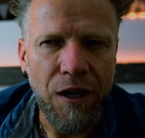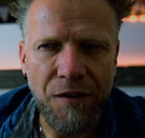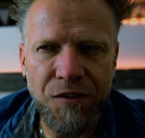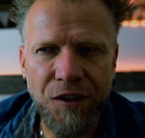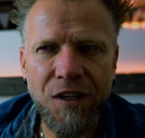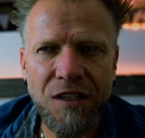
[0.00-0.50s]

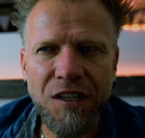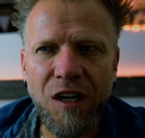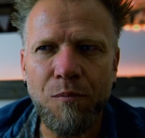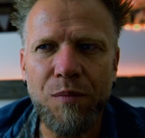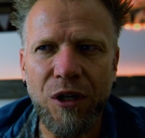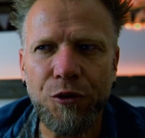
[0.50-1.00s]
It's like
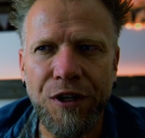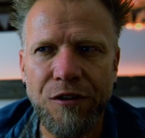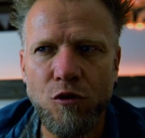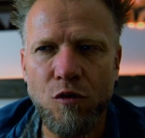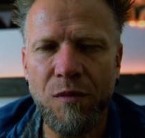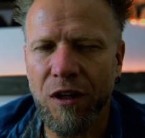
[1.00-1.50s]
a
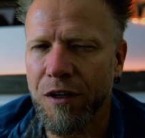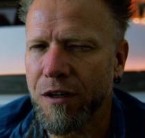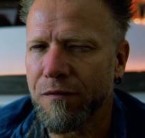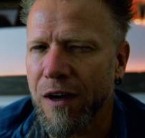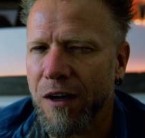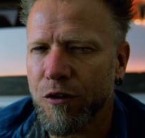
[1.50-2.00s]
built-in
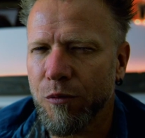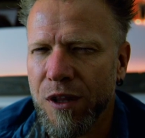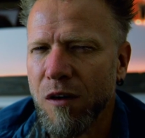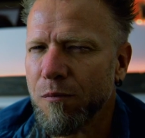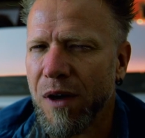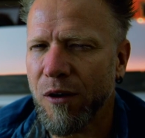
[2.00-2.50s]
humility factor.
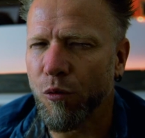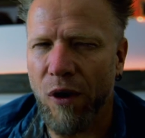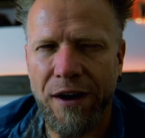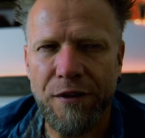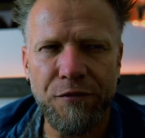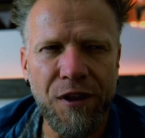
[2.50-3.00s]
Without my
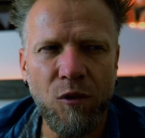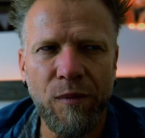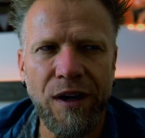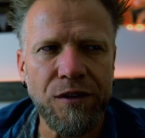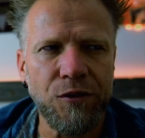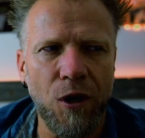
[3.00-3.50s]
wife, without
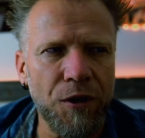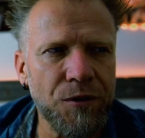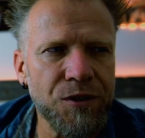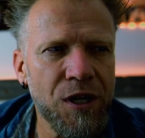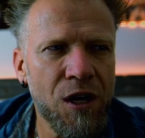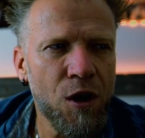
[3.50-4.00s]
my
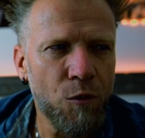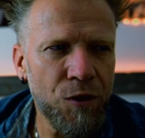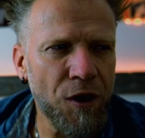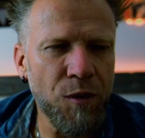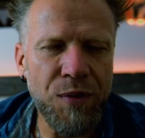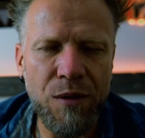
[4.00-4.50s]
daughters,
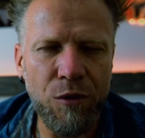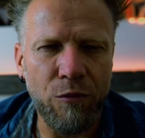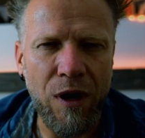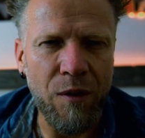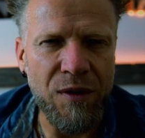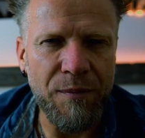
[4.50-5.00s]
without the people
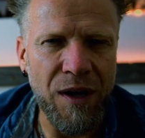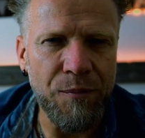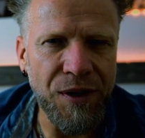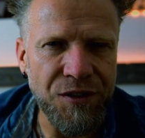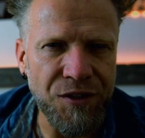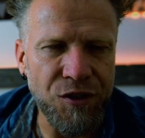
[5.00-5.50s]
around me in my
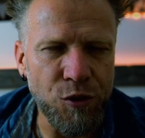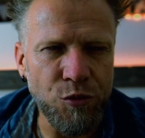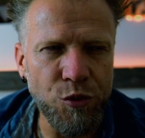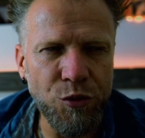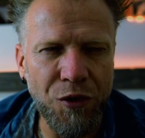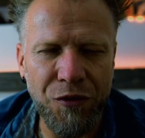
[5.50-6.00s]
business who
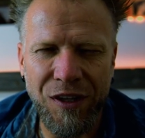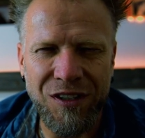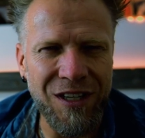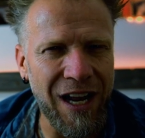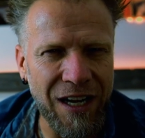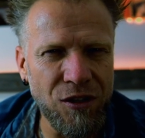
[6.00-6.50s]
do the things
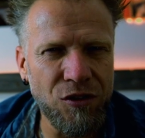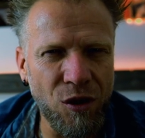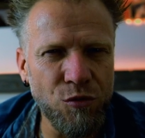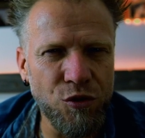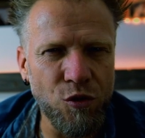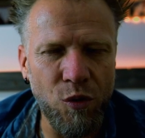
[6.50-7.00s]
that I
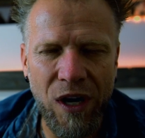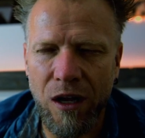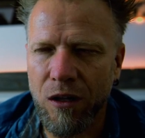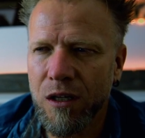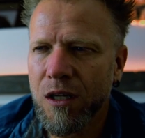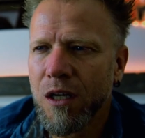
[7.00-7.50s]
don't do
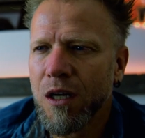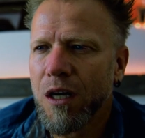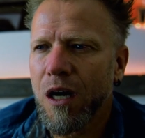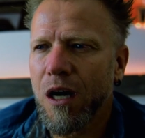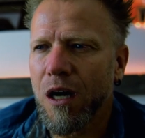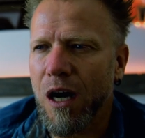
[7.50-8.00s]
well,
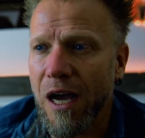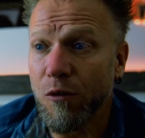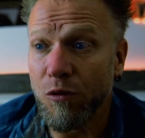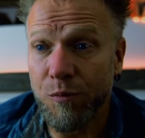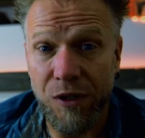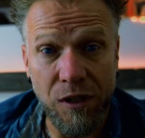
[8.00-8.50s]
I
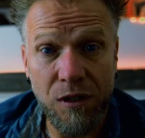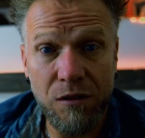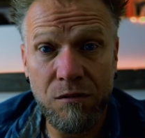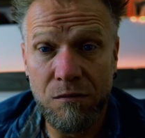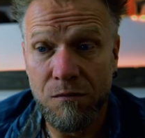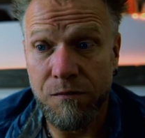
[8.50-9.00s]
would
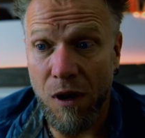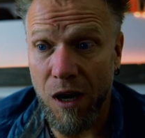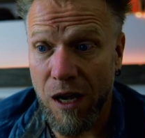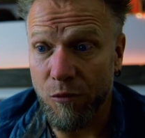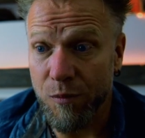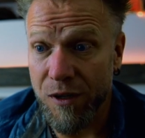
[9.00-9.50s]
be
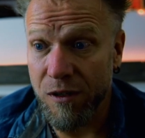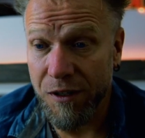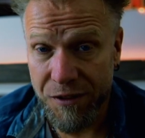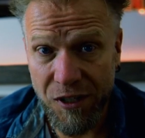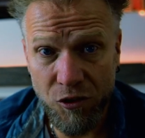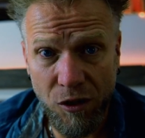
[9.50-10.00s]
in a
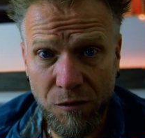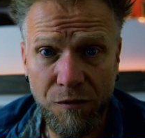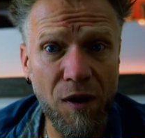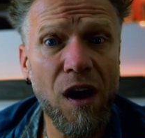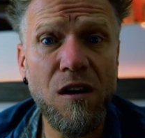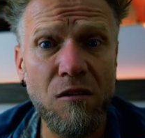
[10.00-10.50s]
ditch on
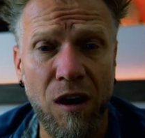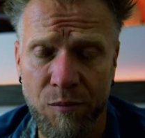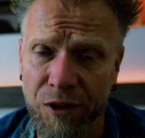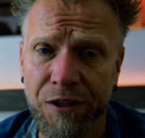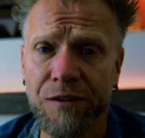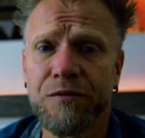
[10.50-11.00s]
fire, I
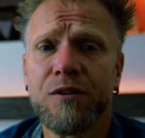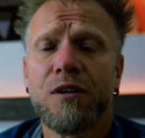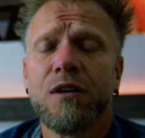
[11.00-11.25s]
believe.